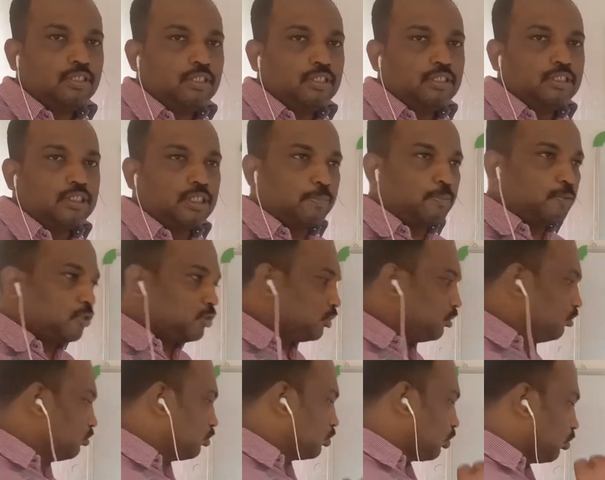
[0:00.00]
Suppose
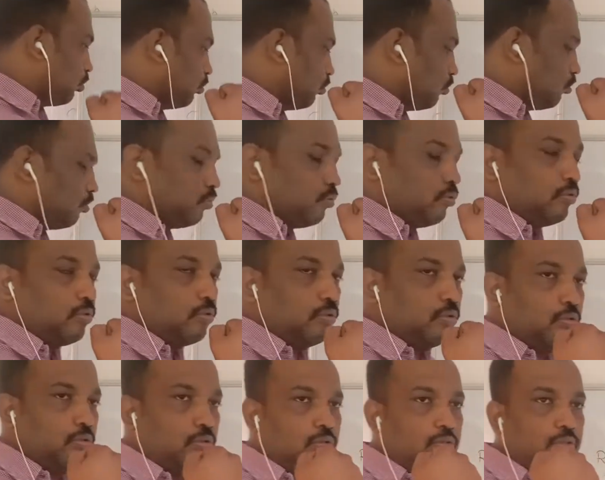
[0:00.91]
you throw
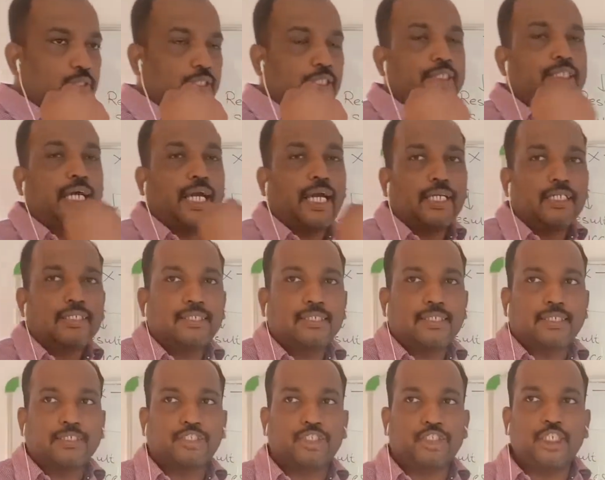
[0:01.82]
the dice
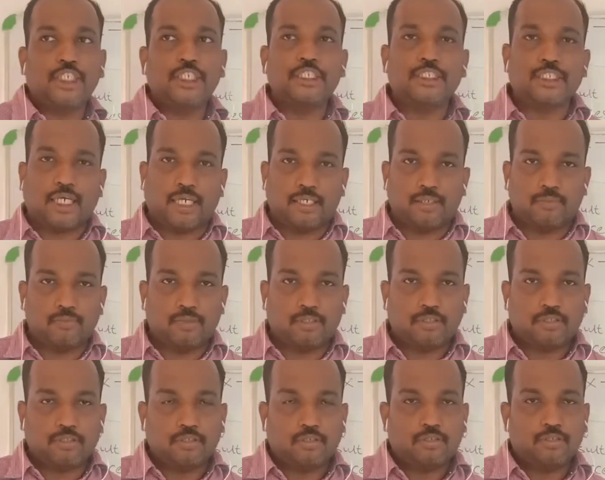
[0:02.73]
16
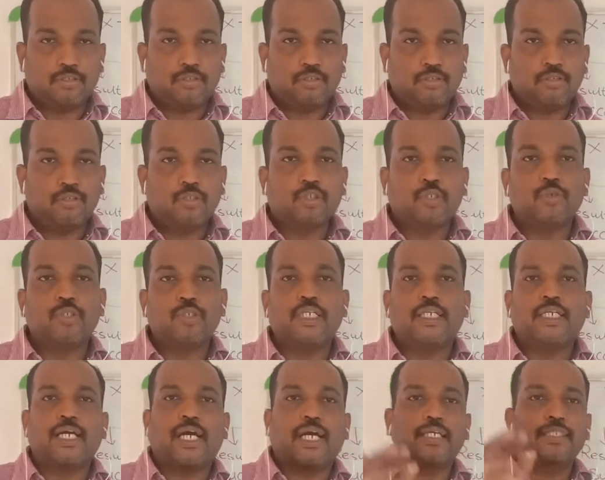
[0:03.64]
times. You threw the
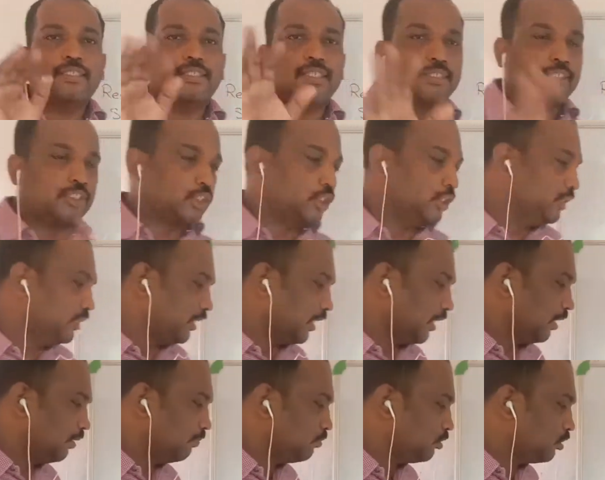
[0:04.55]
dice 16
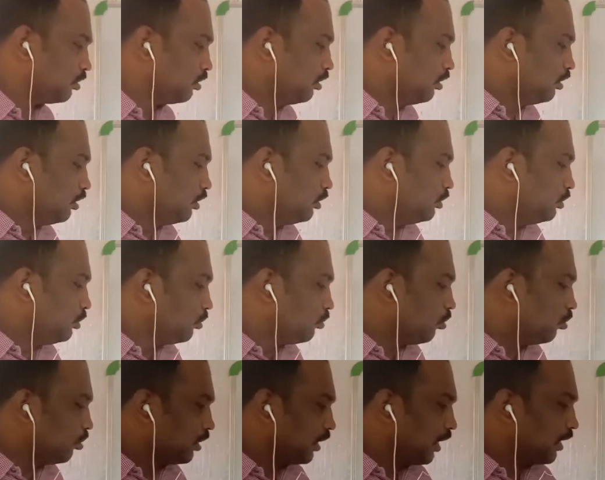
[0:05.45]
times. You
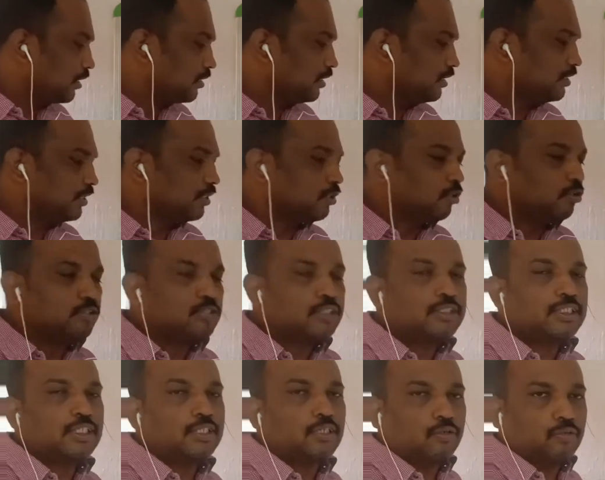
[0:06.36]
got x is equal to
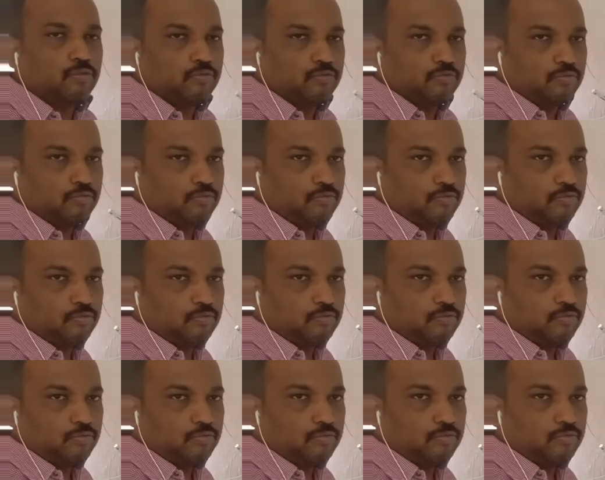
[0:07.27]
0.
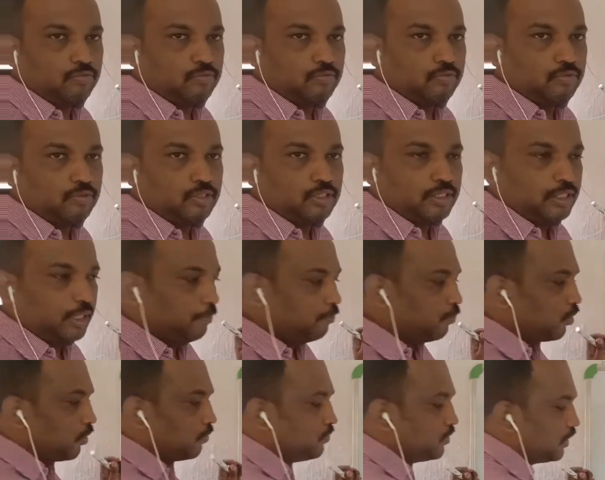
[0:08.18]

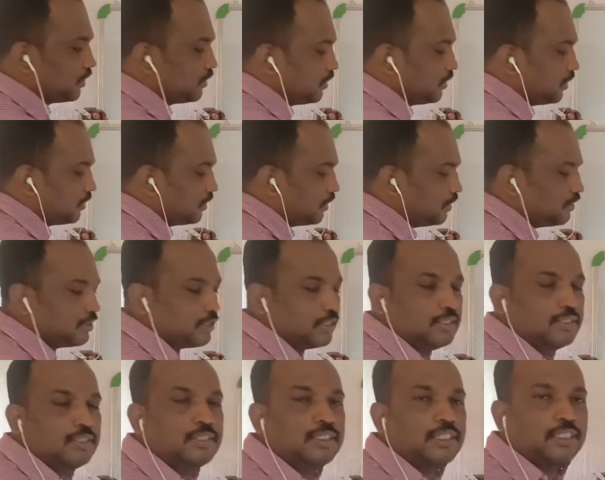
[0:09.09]
Number of sixes is
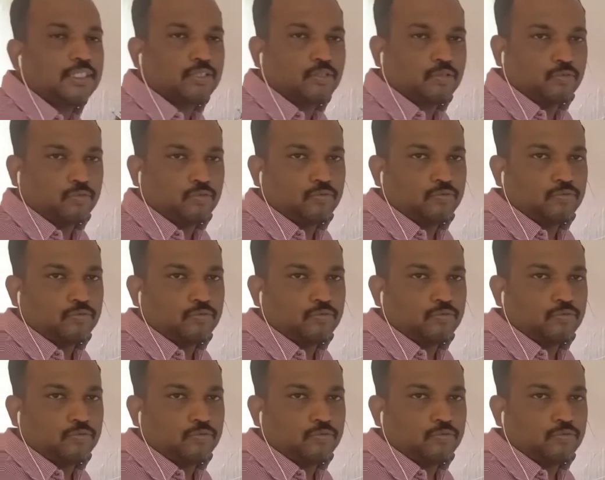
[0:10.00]
0.